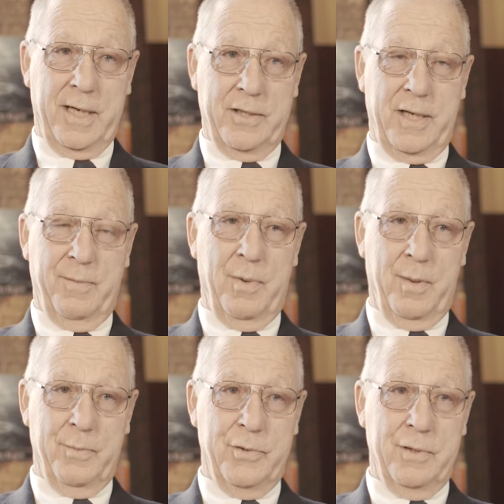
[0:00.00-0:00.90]
actually have
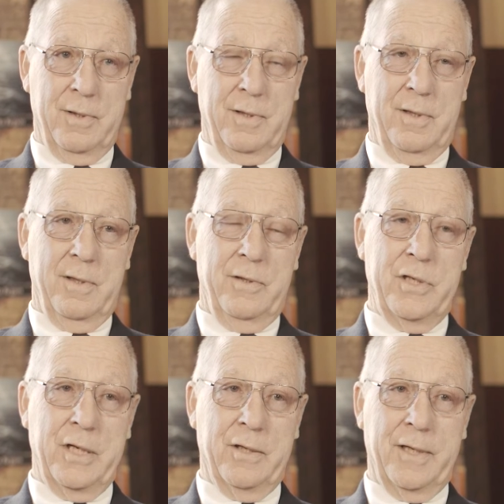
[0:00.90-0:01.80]
bombs
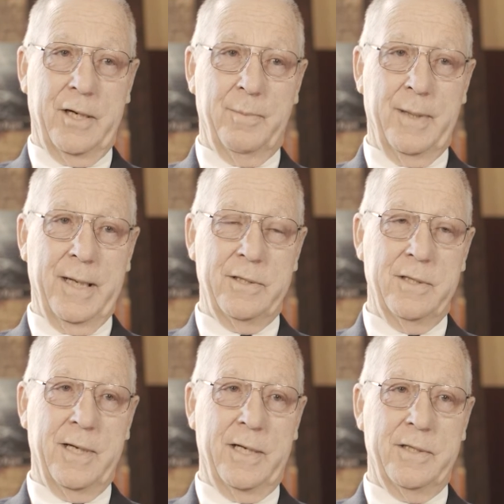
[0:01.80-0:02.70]
sitting on the aeroplanes
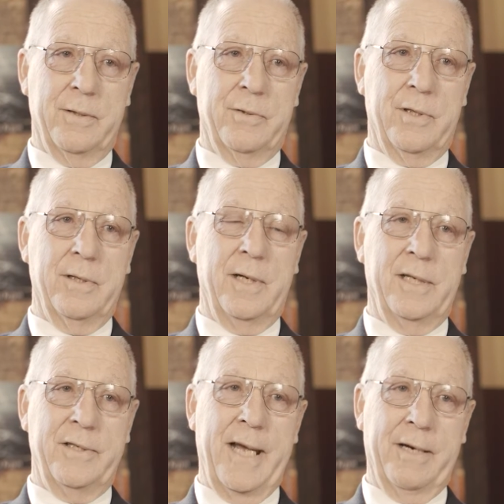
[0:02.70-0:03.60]
in case there was an
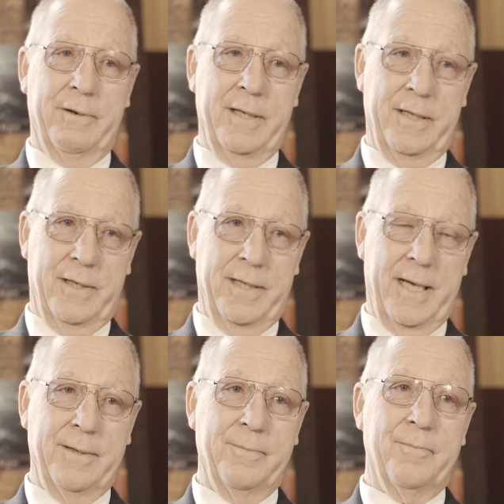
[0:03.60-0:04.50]
attack or anything like
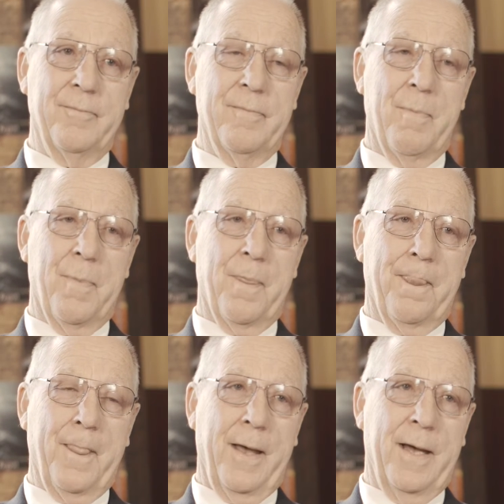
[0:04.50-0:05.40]
that.
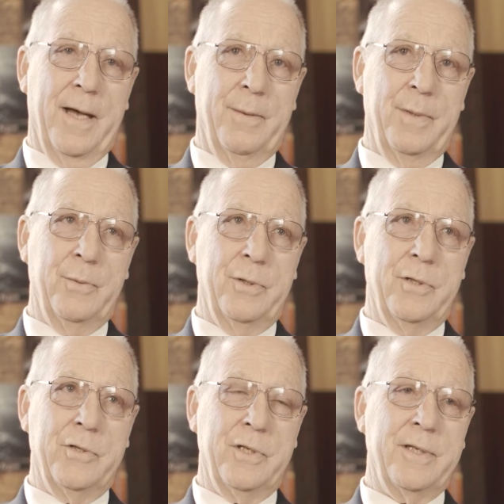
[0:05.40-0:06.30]
It would
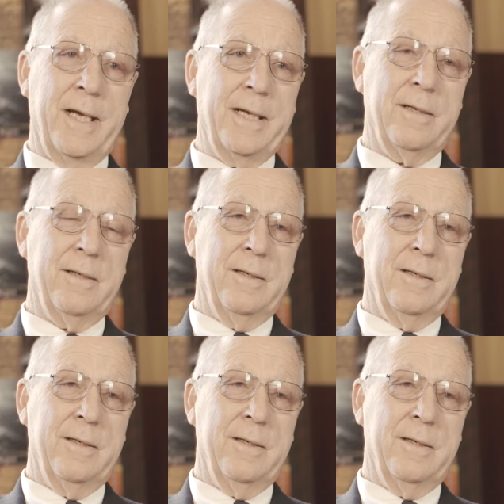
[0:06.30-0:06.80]
usually take